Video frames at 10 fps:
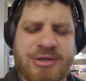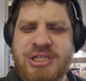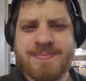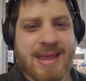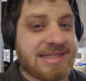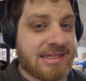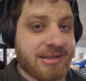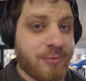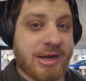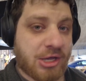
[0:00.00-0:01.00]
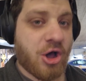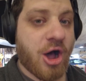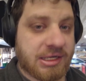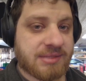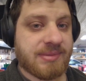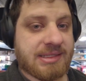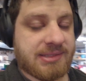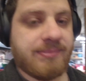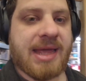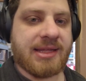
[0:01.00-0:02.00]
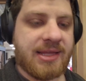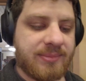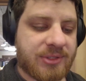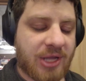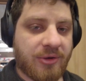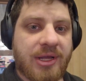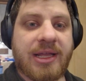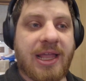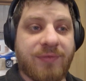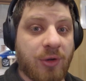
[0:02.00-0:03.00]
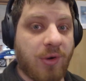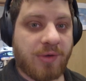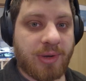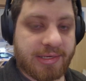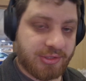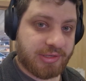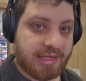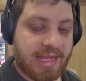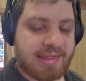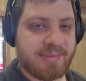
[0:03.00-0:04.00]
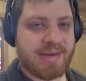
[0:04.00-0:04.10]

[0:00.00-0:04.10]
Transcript: which is basically what it cost me to make them. So if you want one, you can get them